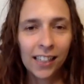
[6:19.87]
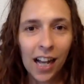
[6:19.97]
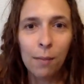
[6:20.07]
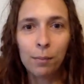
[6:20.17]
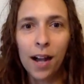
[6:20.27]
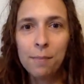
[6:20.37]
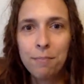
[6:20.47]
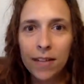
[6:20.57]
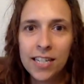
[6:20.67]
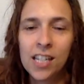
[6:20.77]
Come,
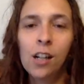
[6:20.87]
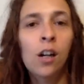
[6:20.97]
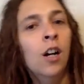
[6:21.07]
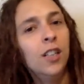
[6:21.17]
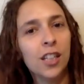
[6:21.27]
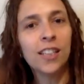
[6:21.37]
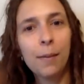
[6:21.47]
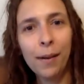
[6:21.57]
it's just up